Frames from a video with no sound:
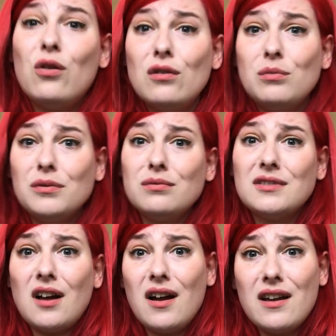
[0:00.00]

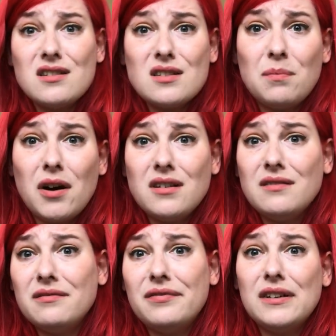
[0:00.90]
horrible diet
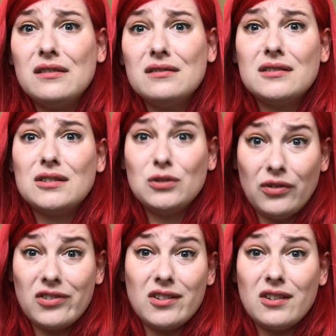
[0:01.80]
aspartame filled
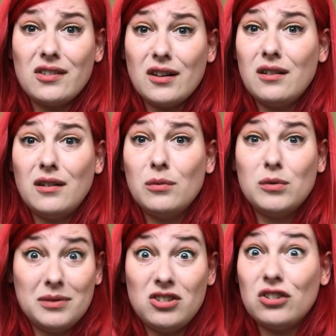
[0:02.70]
nonsense that I
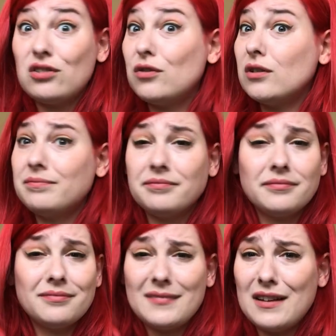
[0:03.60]
will be judged for.
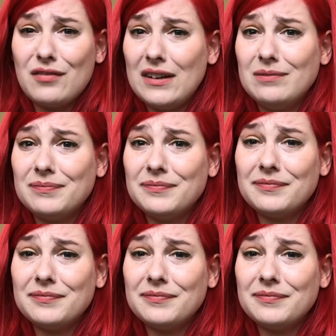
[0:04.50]
It's fine.